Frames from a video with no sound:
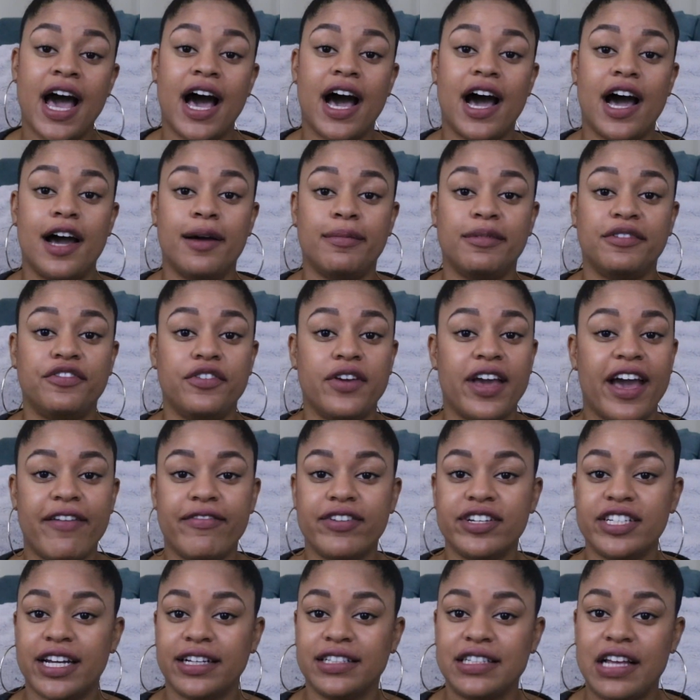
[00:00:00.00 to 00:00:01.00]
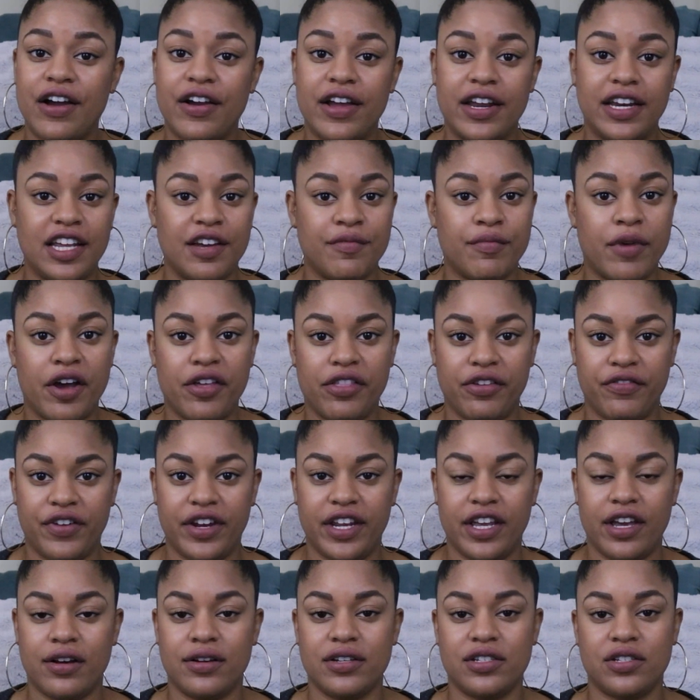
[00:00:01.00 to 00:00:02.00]
If you haven't checked out any of my other
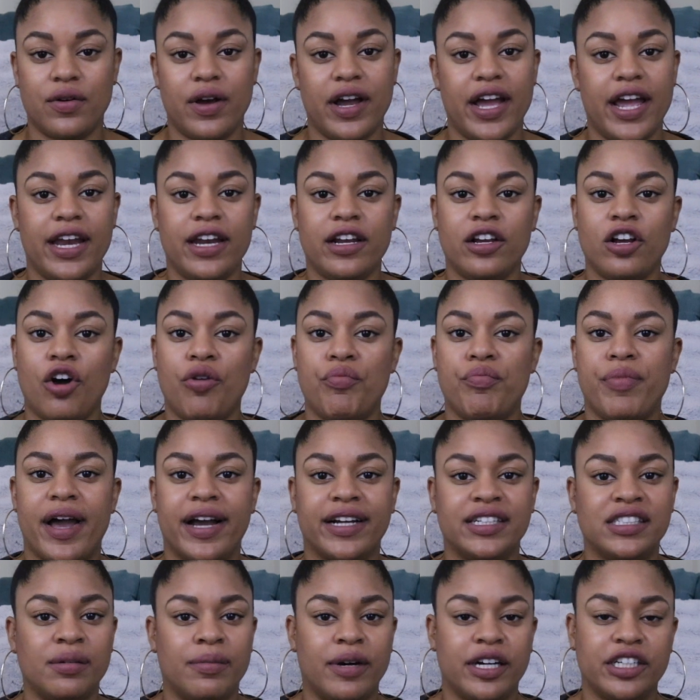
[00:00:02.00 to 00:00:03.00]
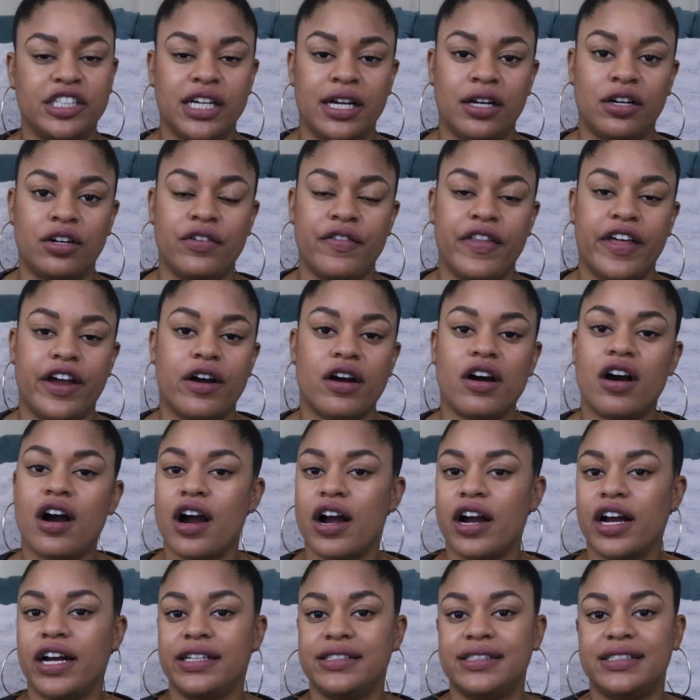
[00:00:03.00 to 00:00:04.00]
videos, go ahead and go back to my channel. There
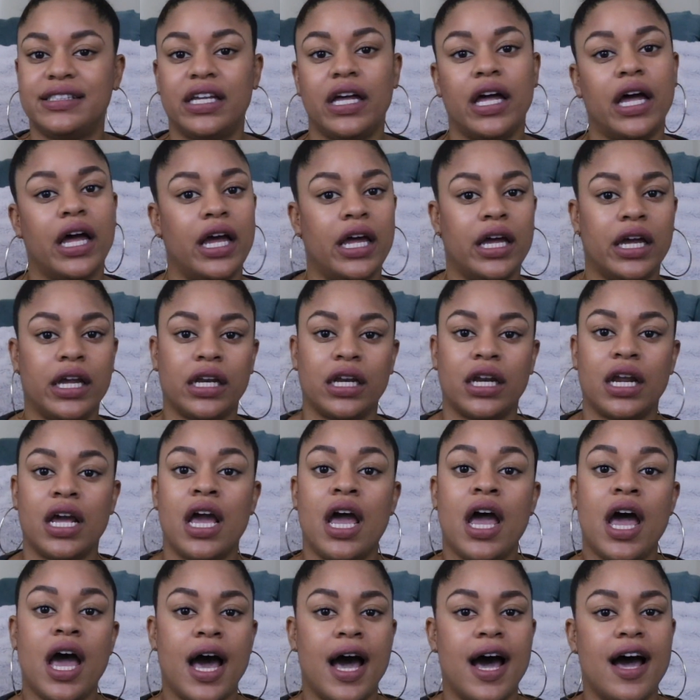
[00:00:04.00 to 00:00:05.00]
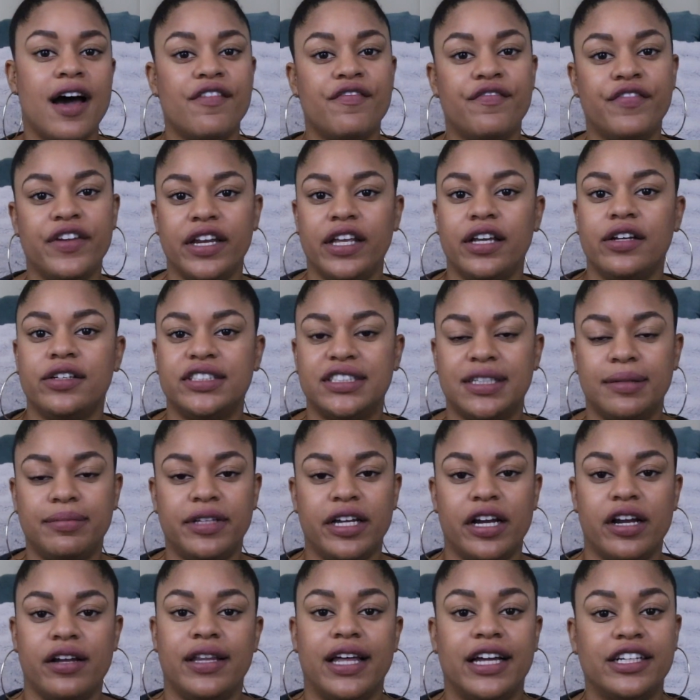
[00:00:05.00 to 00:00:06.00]
are a ton of videos up
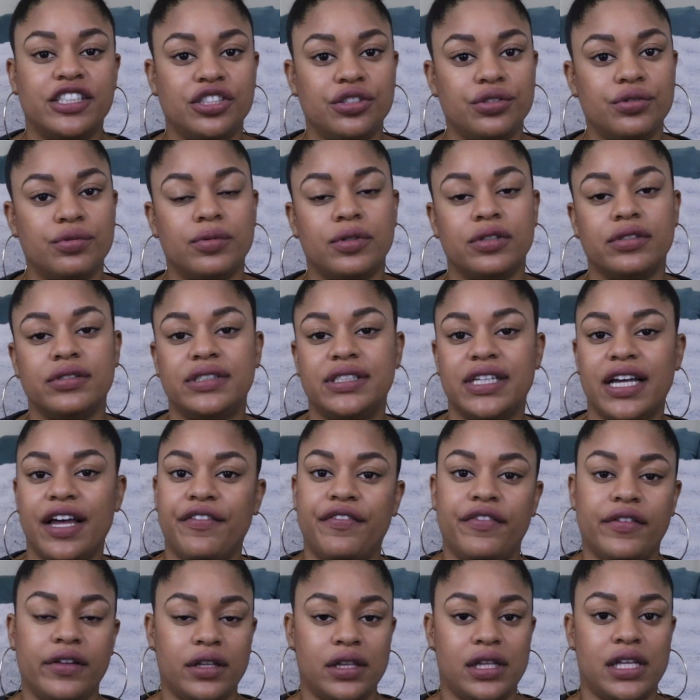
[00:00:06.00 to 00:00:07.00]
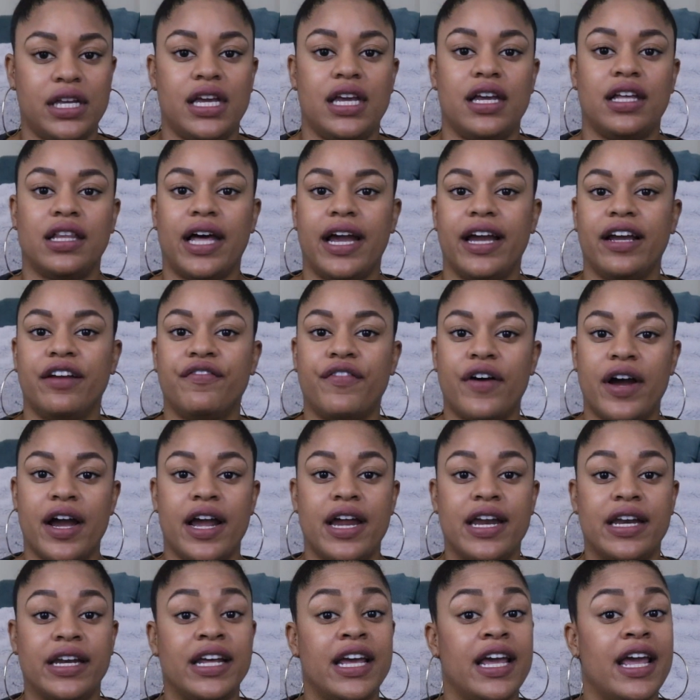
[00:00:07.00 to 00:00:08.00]
there that you will definitely like
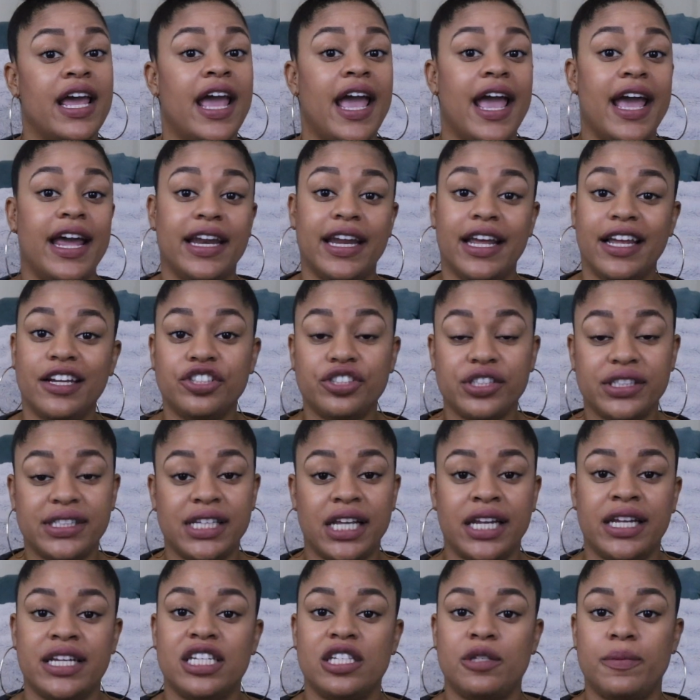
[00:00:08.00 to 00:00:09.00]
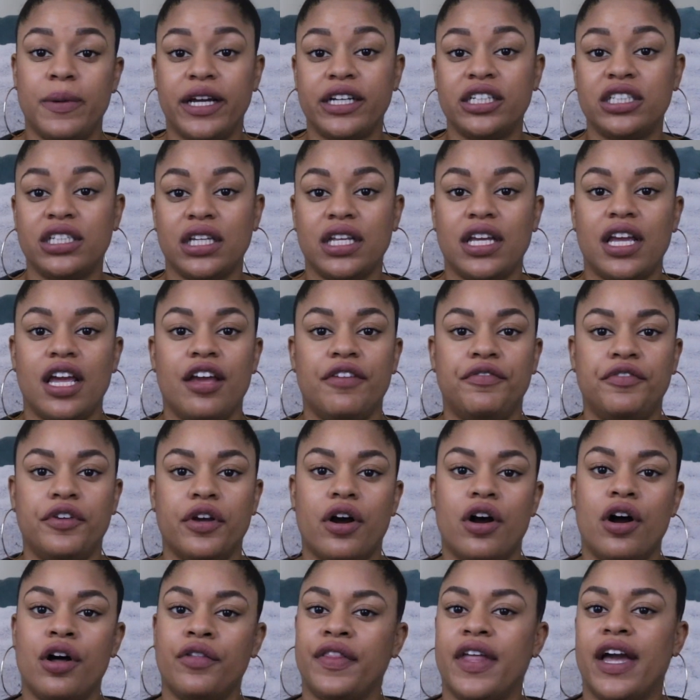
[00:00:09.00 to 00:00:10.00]
find an interest in, especially if
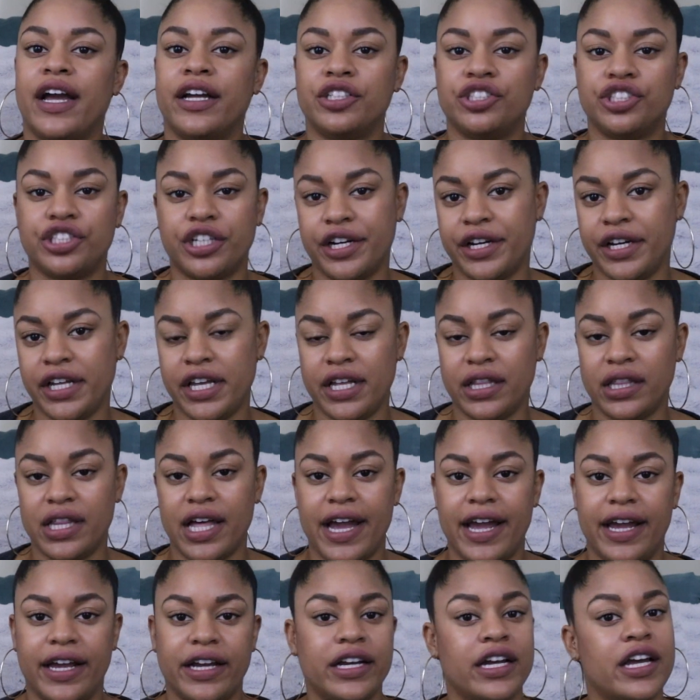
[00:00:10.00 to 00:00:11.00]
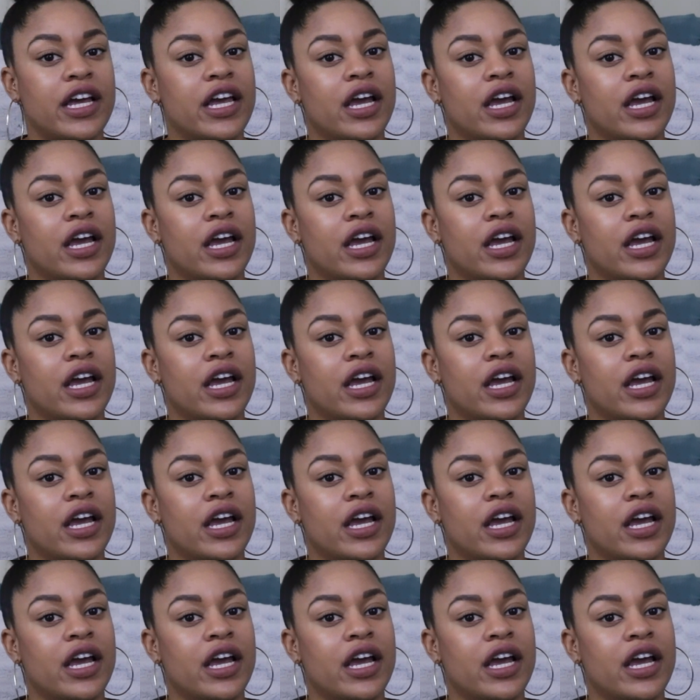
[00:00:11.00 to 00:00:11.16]
you're on that journey, like